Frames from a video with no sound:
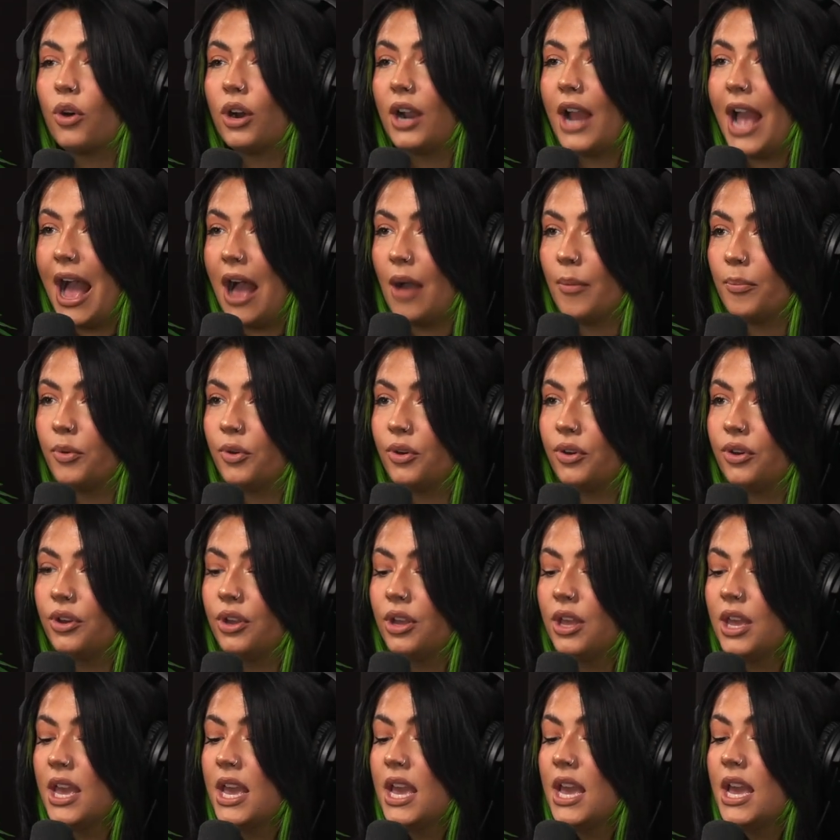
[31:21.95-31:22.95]
or
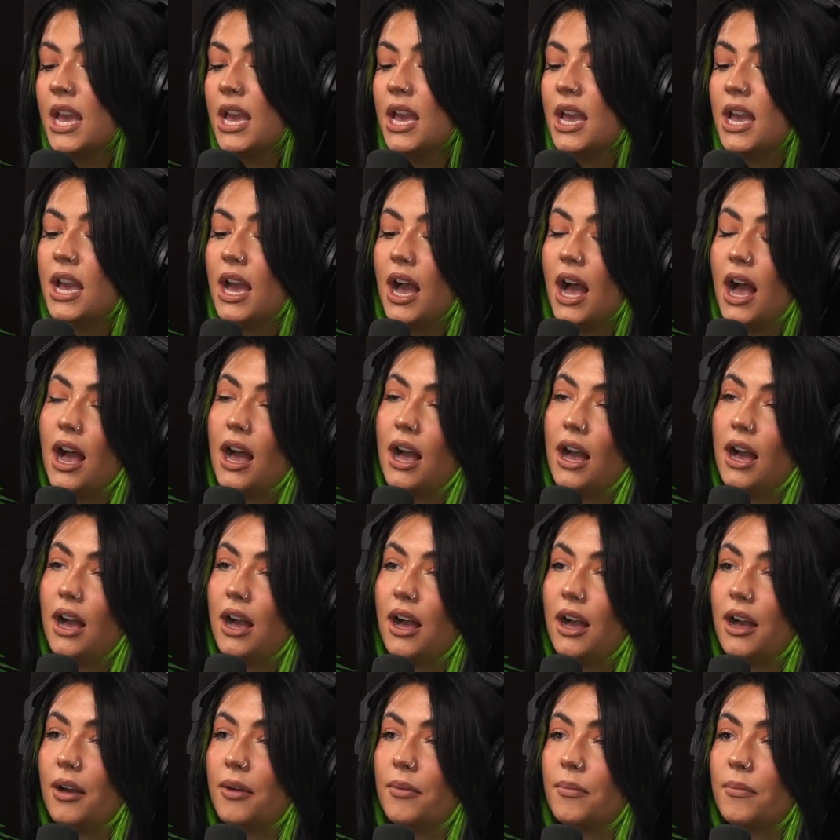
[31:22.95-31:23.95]
Apple.
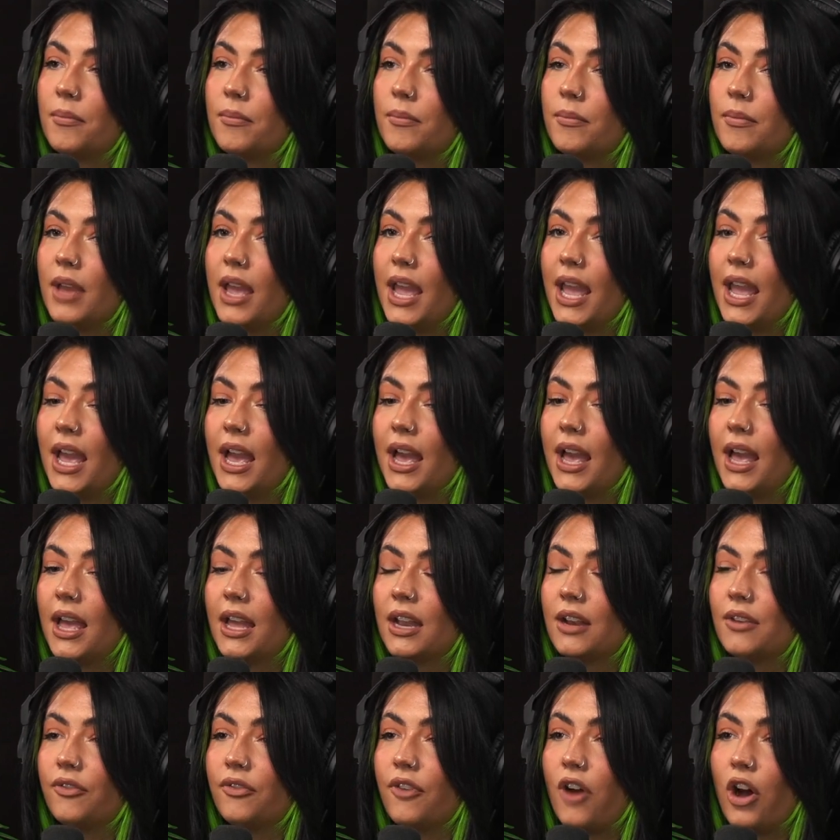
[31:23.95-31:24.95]

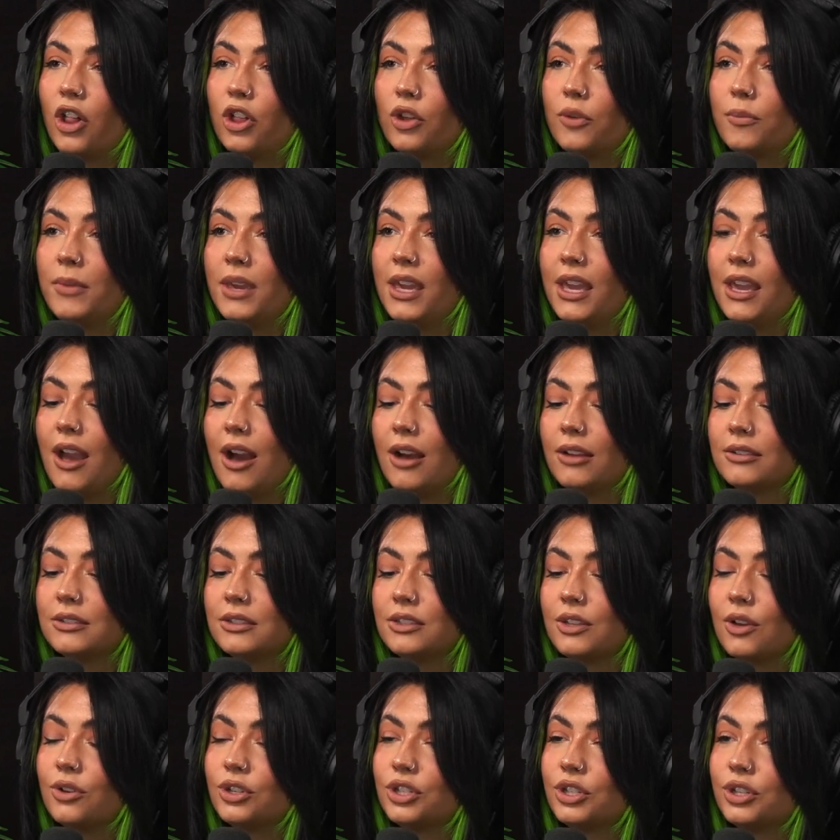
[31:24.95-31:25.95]
And follow me
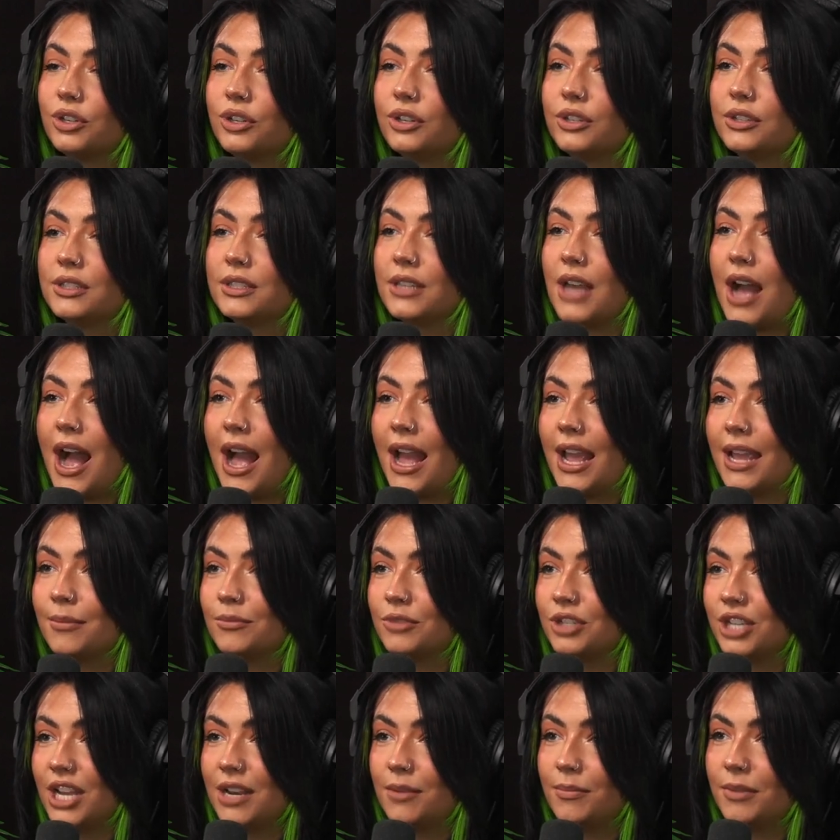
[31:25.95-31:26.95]
on socials. I
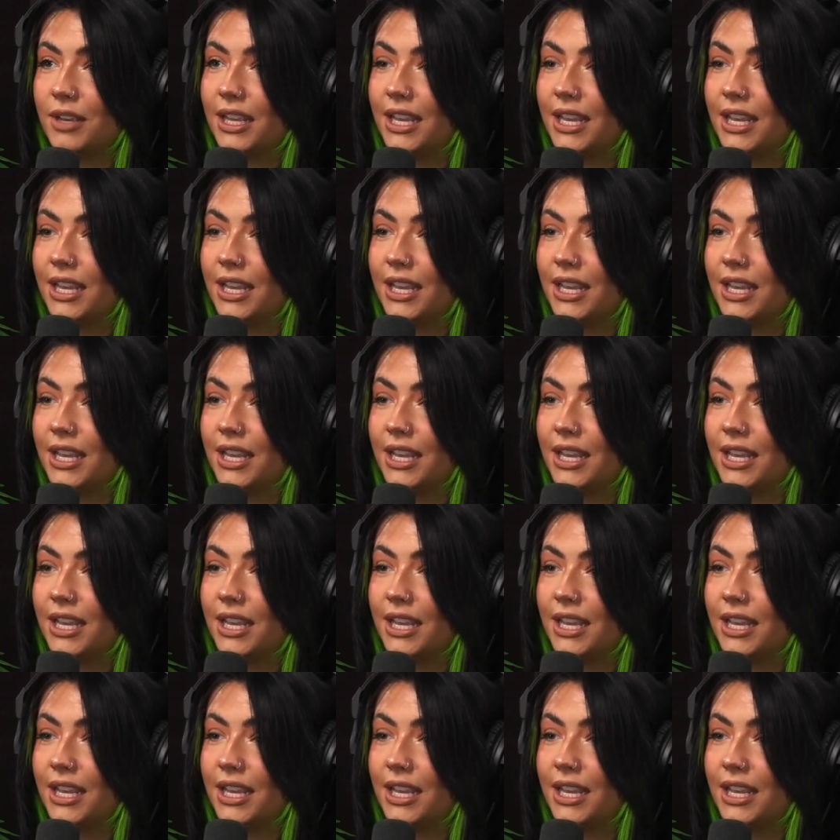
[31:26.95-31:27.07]
am Jade